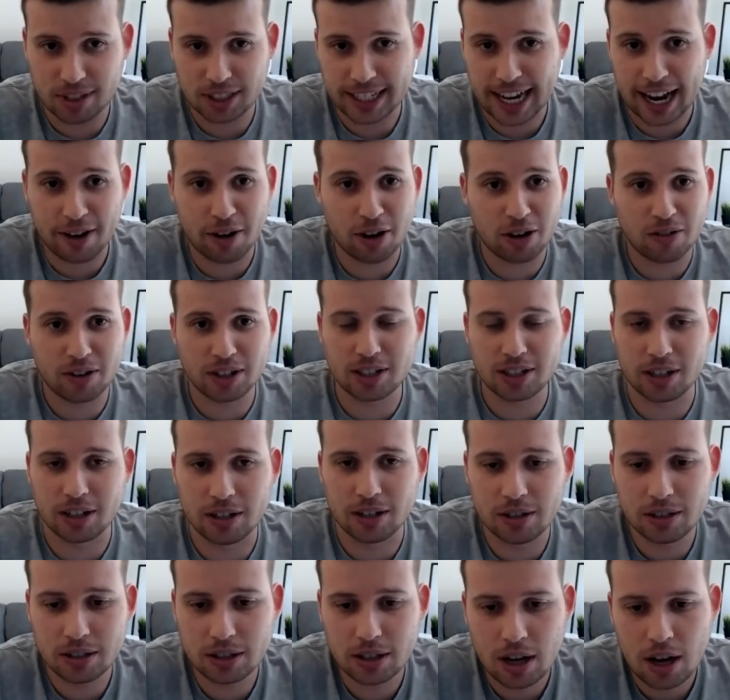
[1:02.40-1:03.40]
standard
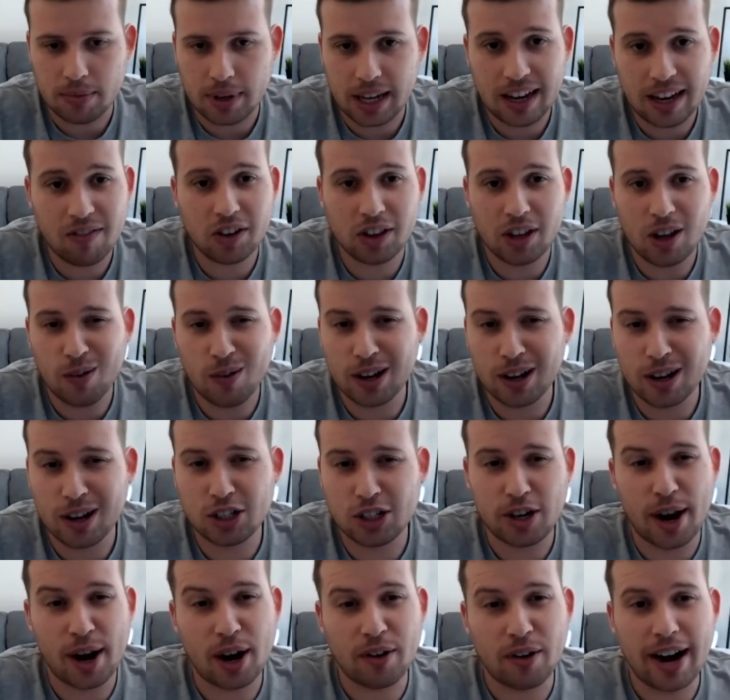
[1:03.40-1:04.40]
returns, even though it's
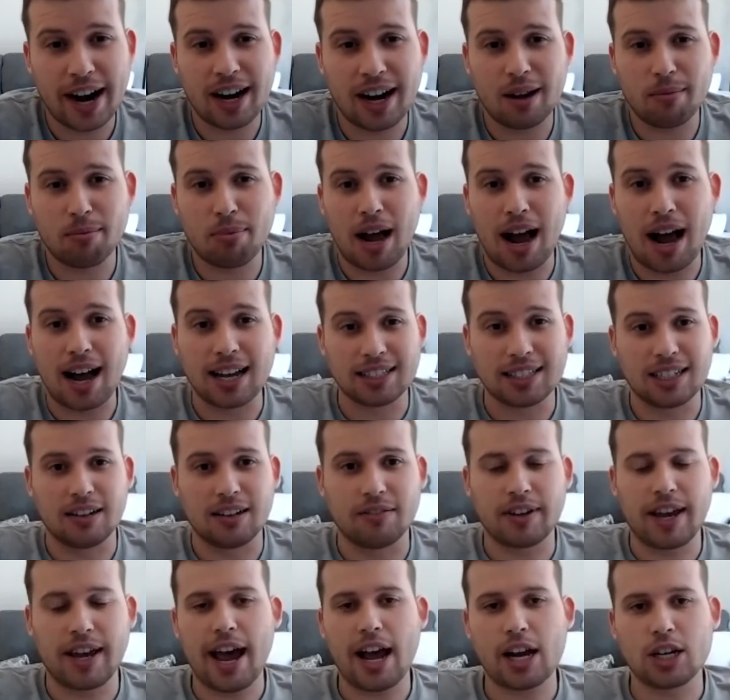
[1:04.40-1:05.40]
generating positive
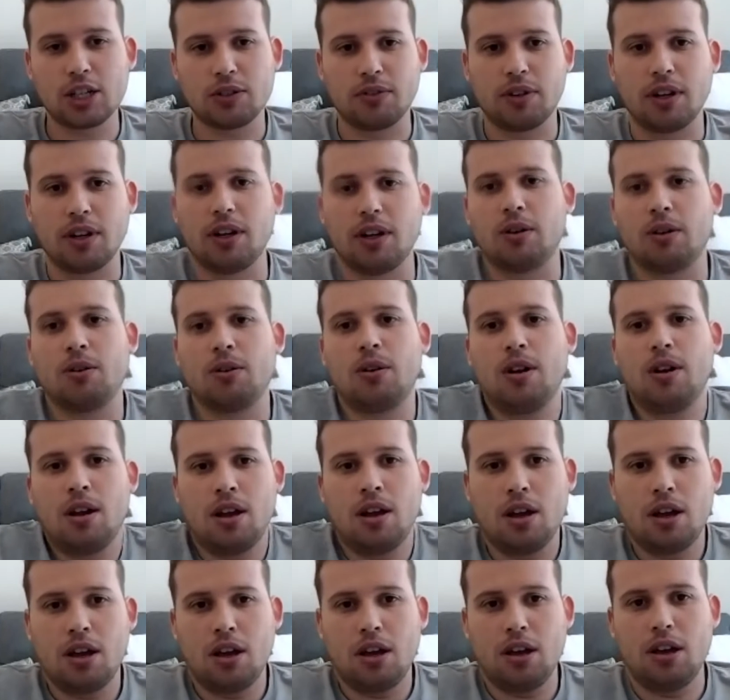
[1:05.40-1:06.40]
cash flow,
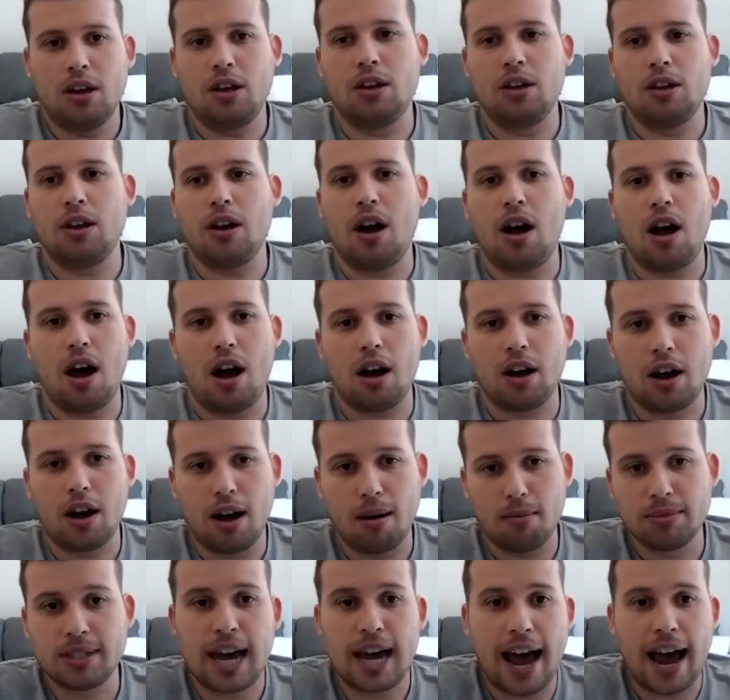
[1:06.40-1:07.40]

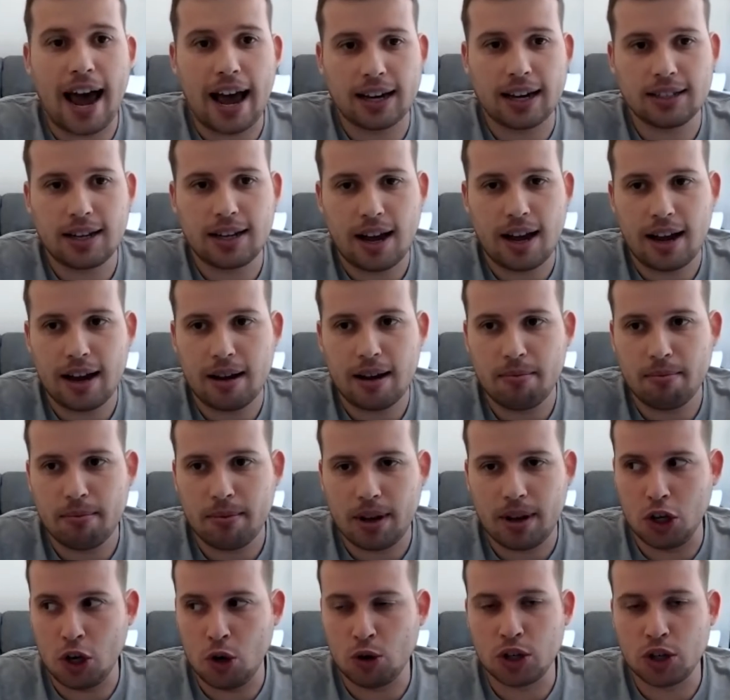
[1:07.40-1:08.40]
come tax time,
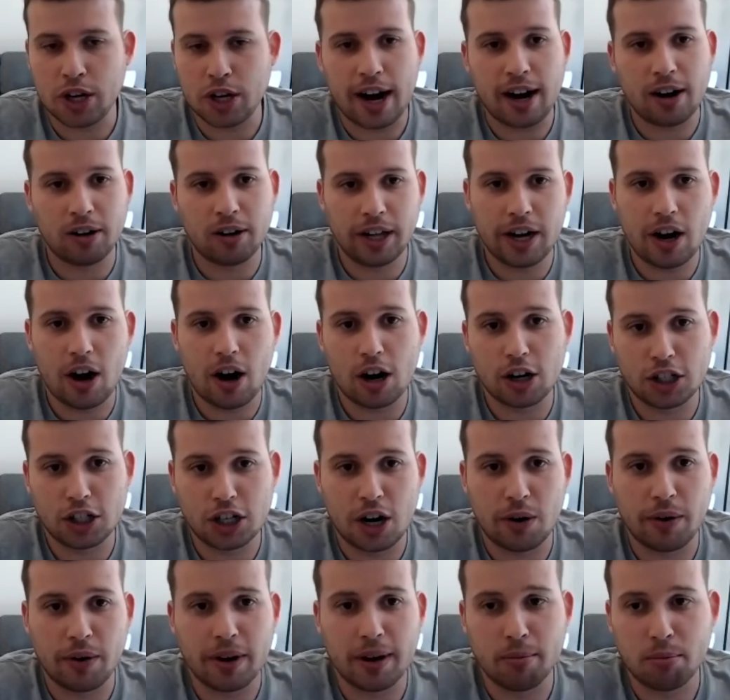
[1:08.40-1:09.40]
you generally are
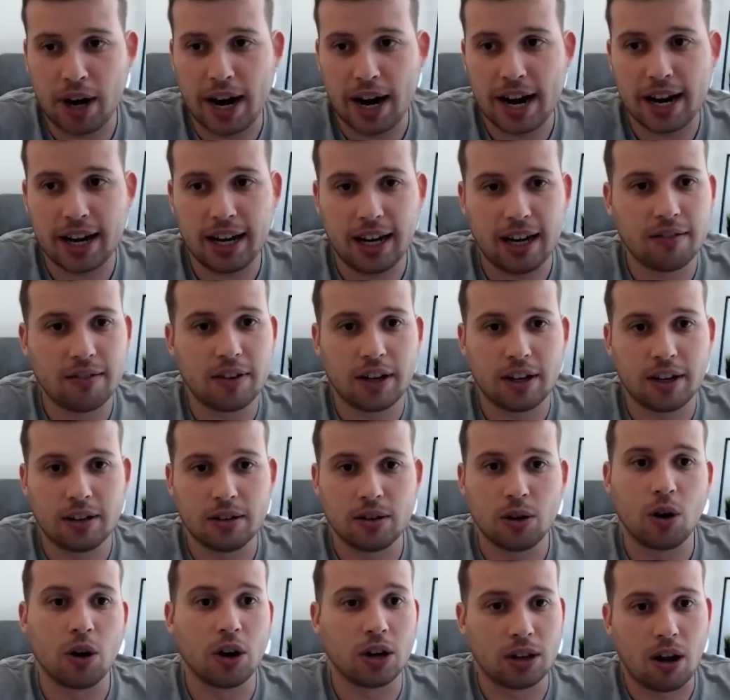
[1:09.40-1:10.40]
showing break even
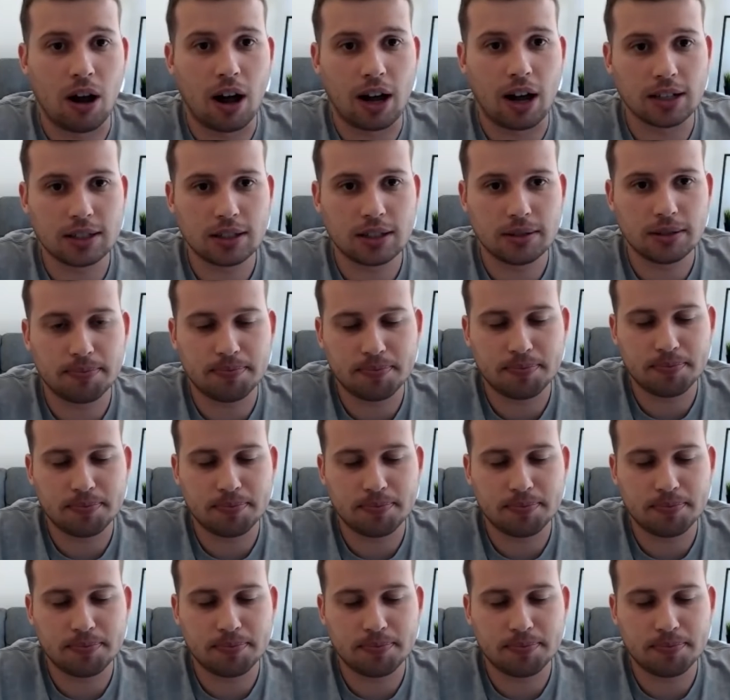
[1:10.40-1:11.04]
or a loss.